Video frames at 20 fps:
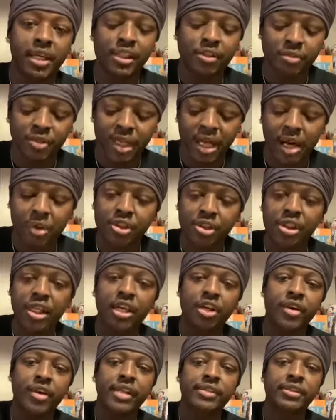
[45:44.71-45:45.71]
That's when
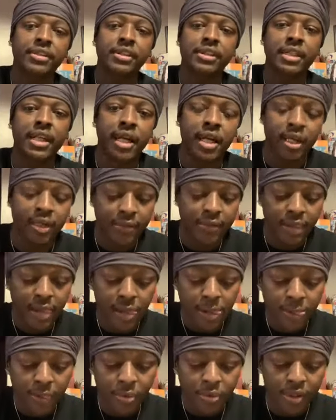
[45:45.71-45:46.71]
Yahawashi cracks the sky.
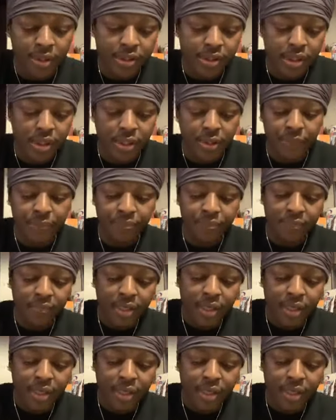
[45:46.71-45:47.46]
You understand?